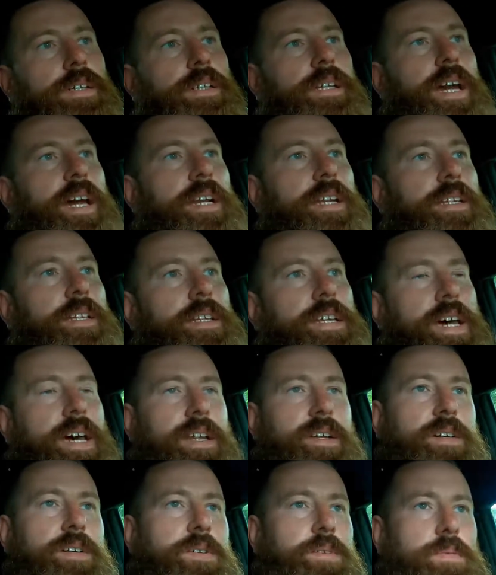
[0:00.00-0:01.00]
Got it on the
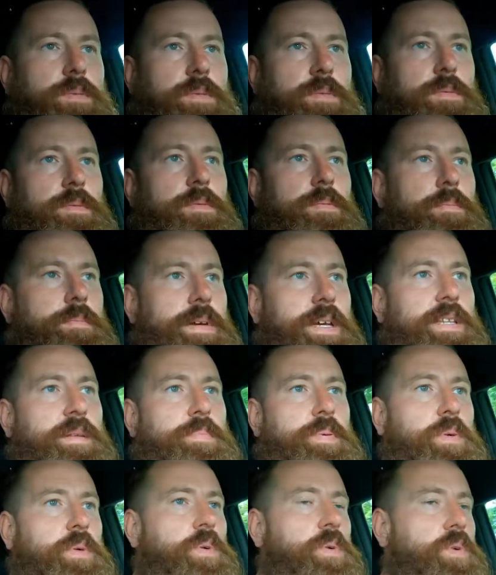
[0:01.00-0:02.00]
dyno, made the
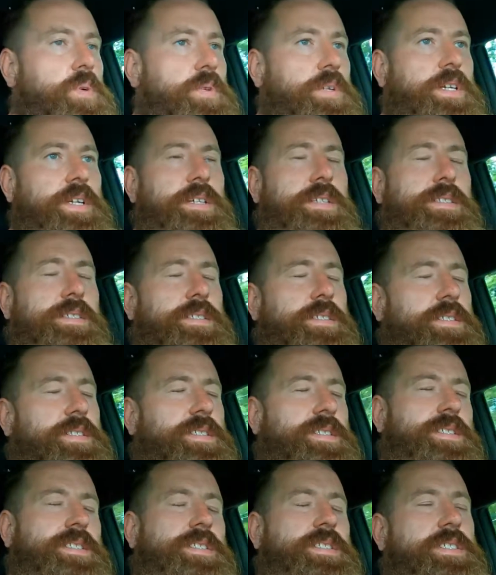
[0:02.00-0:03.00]
pull to
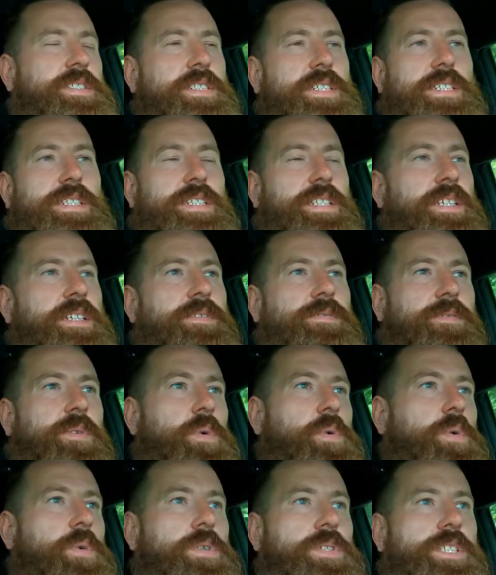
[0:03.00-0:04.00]

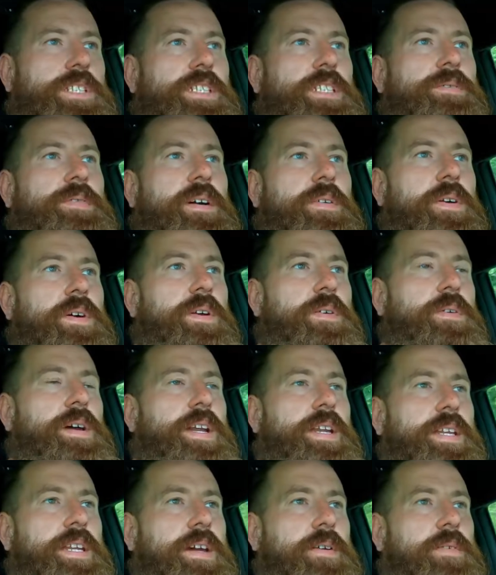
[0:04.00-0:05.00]
64, 6,500,
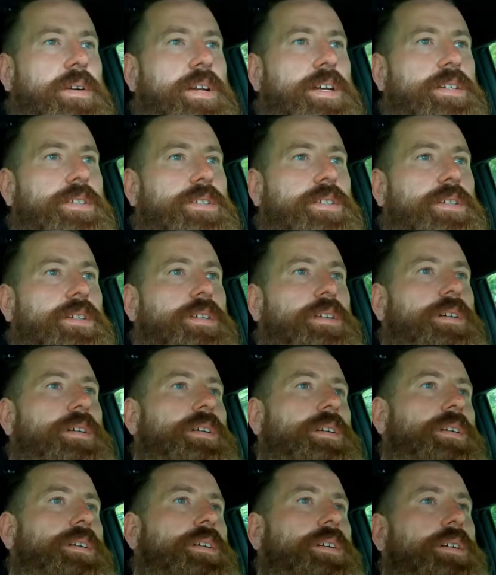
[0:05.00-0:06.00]
right in that range.
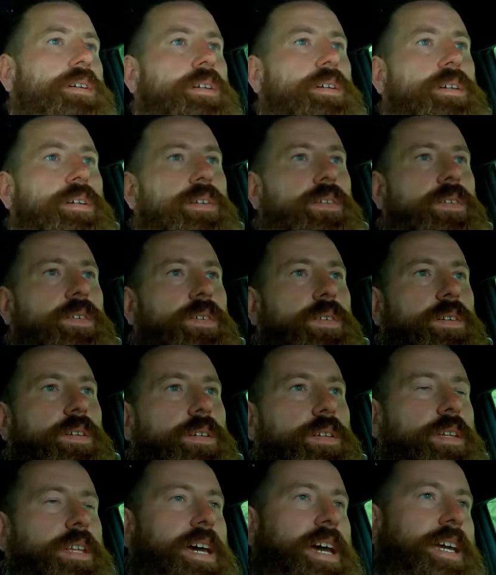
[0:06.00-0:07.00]

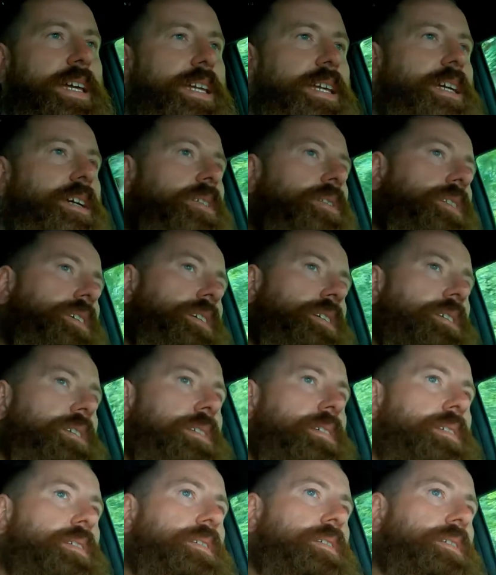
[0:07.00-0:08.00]
That yielded
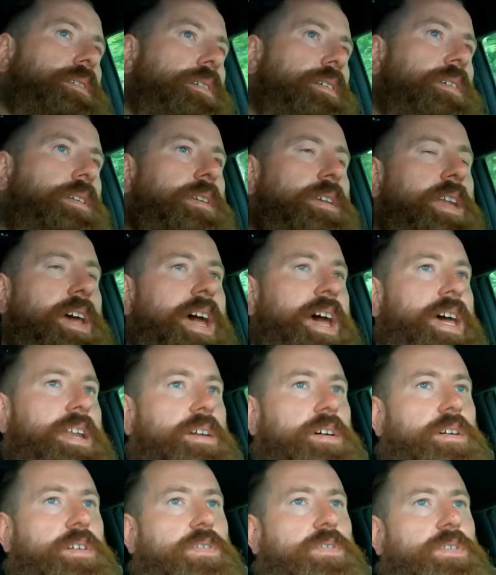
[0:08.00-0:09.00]

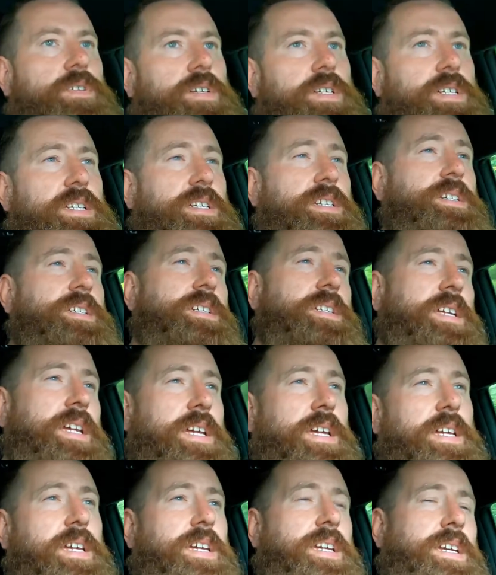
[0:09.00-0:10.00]

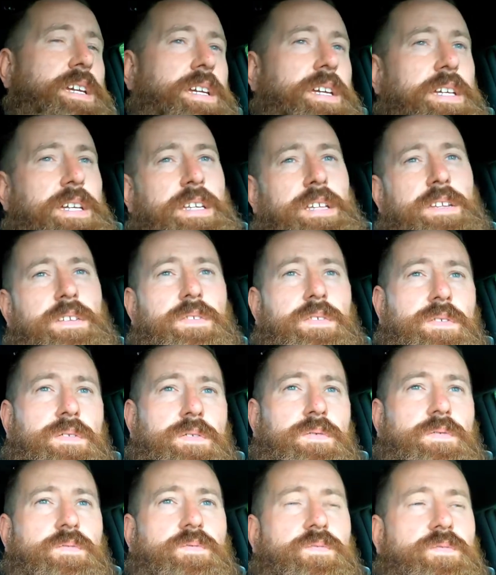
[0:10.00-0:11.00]

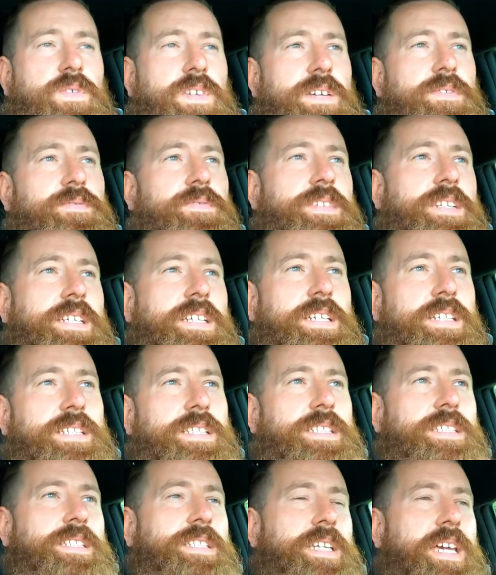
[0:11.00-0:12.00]

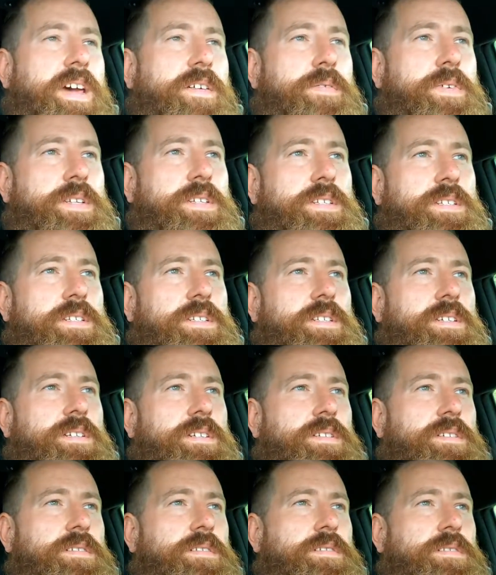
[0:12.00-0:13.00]
957,
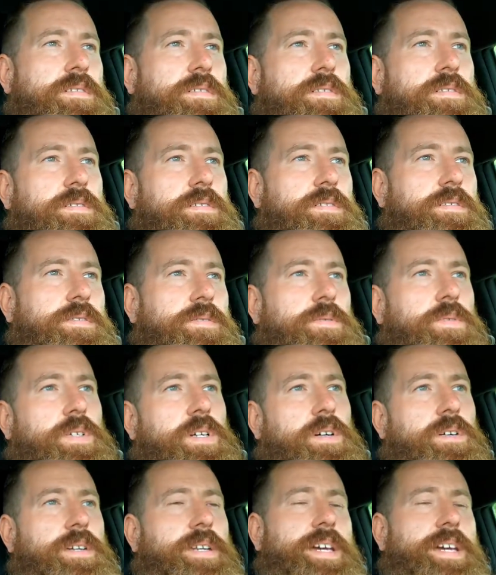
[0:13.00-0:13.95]
we'll call it